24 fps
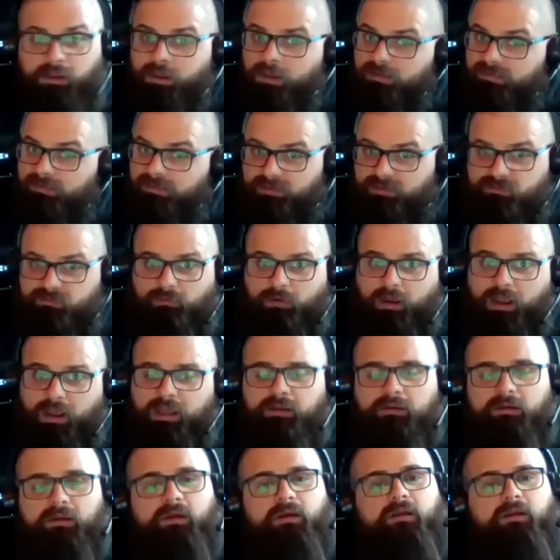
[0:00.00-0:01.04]
That's great.
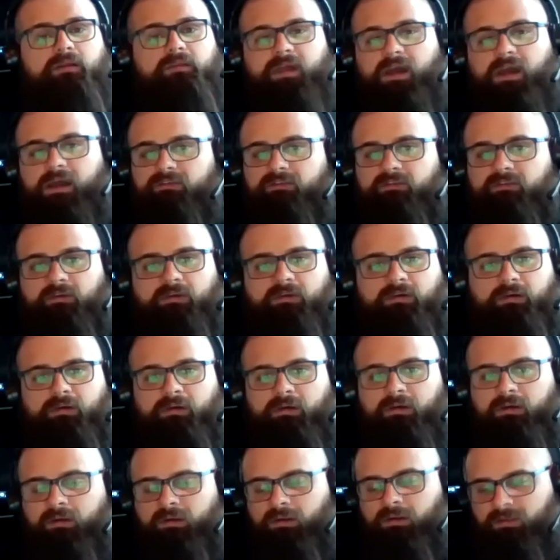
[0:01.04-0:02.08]
That's
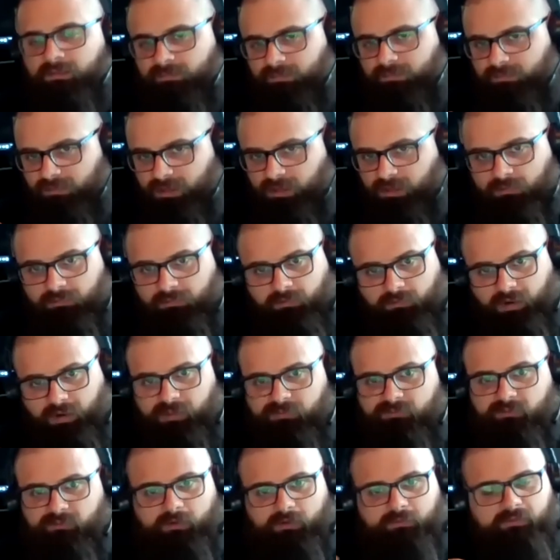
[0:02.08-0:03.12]
a uh, you know great
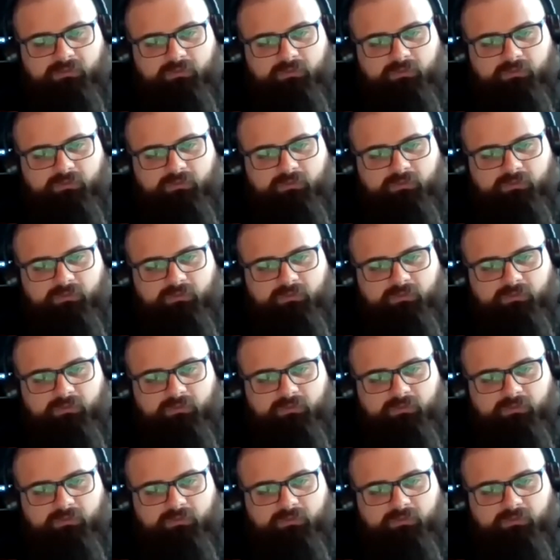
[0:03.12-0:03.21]
service.